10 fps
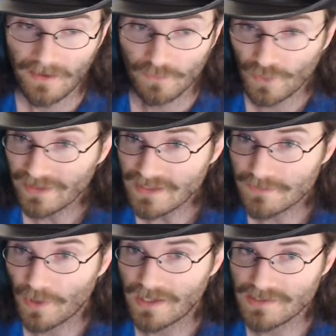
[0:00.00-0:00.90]
really
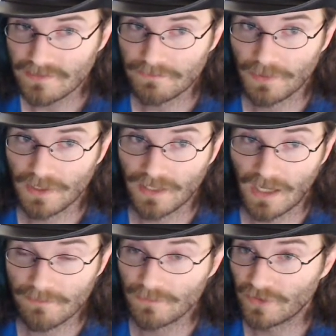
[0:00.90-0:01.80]
surprising, but
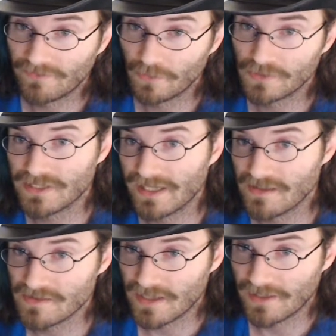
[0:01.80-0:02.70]
I'm looking forward to taking
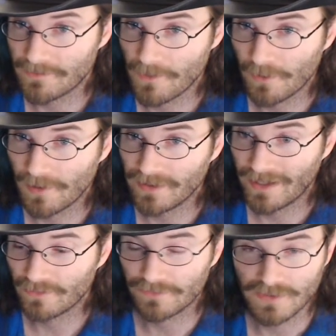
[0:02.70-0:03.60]
the Psychic Pokemon
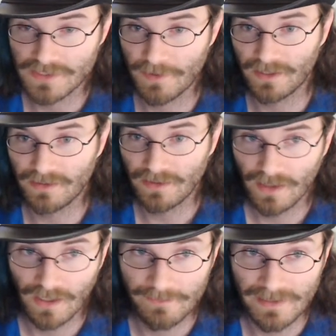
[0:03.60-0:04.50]
out for spin.
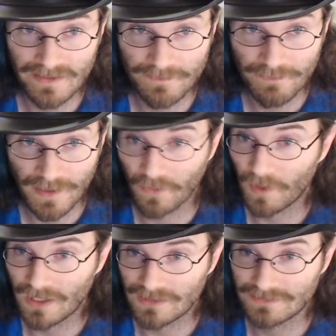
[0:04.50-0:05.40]
I mean, it's been a
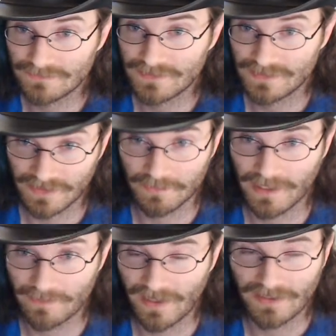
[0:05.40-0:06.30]
while since I
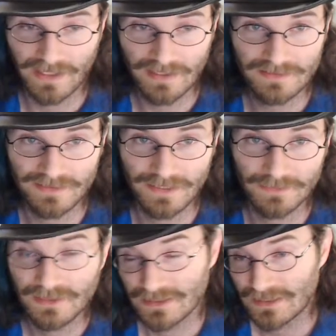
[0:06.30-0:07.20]
played Melee, so
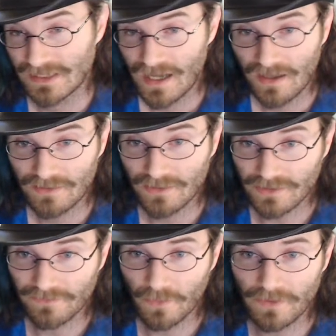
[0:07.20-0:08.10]

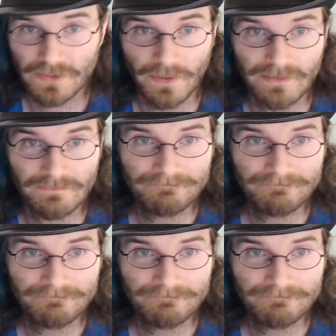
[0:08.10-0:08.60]
looking forward to it.